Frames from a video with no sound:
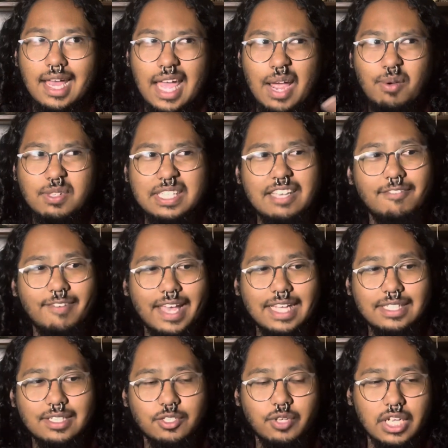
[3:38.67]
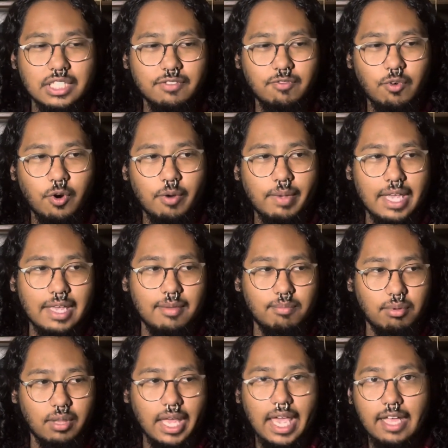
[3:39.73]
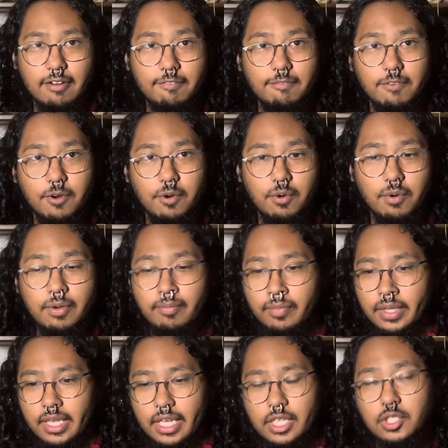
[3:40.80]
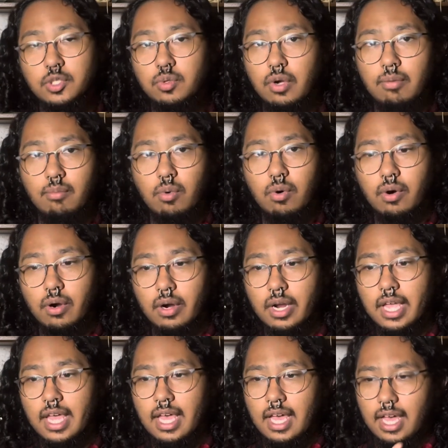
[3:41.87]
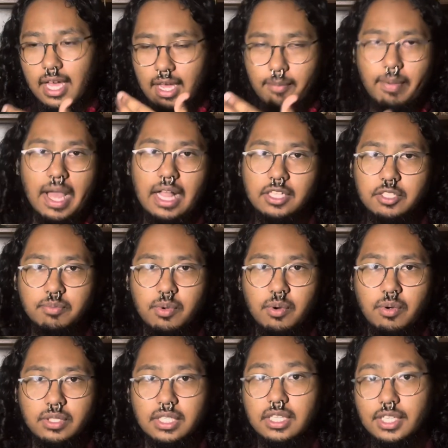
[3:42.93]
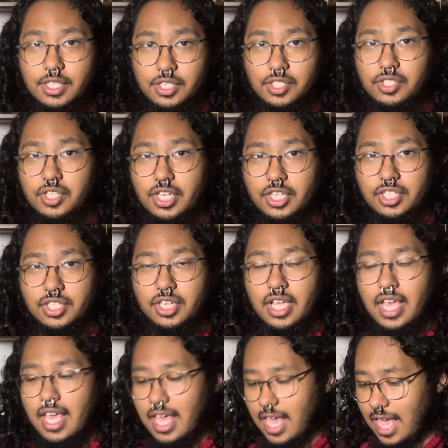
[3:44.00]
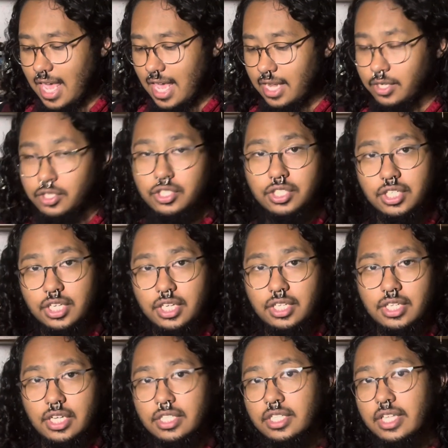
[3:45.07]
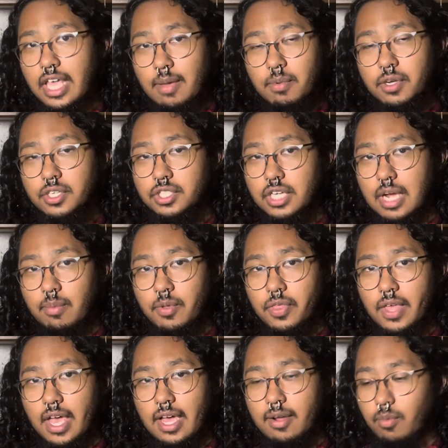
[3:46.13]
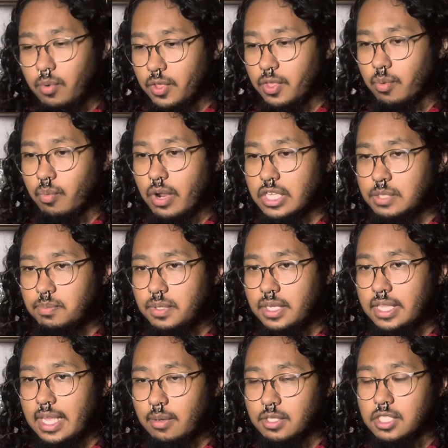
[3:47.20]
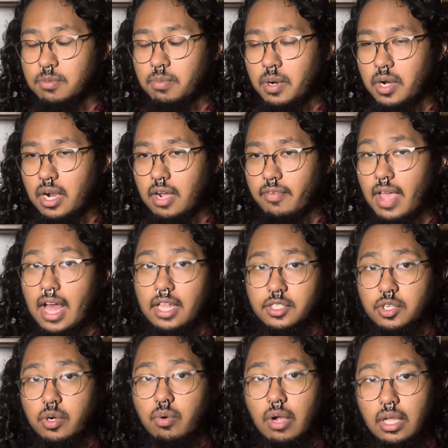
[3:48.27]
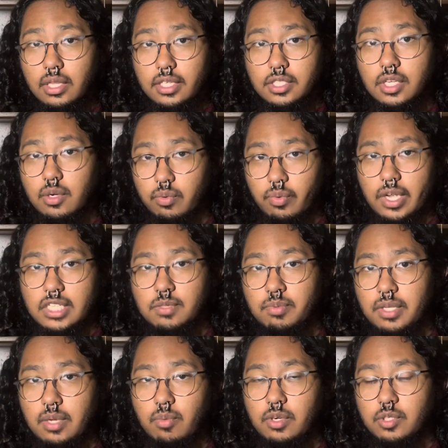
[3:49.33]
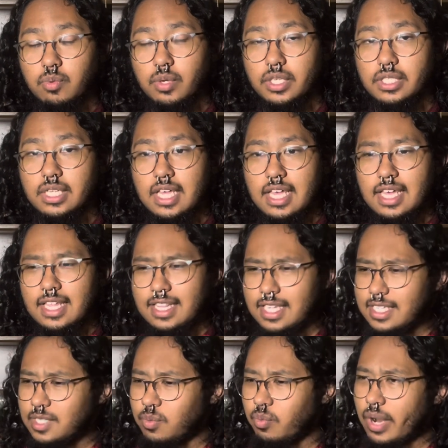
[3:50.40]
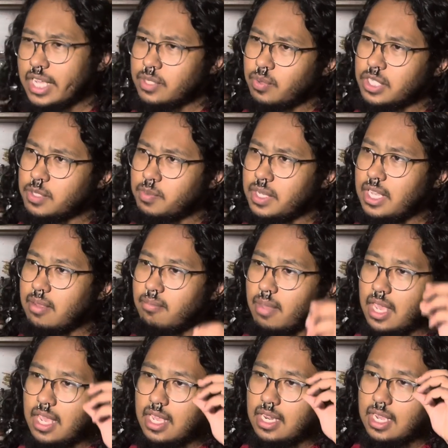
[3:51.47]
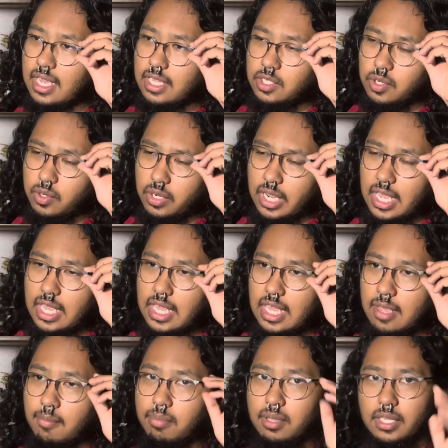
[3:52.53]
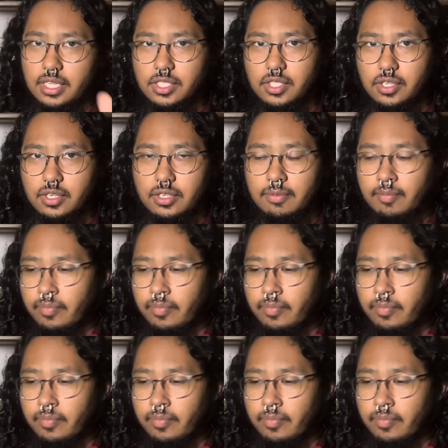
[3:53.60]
I would say, advanced to transform a bland food into a more palatable and delicious dish. And she does a damn good job with that, with a recipe that was inspired off Aleister Crowley's own recipe, which was this rice recipe he made during a blizzard.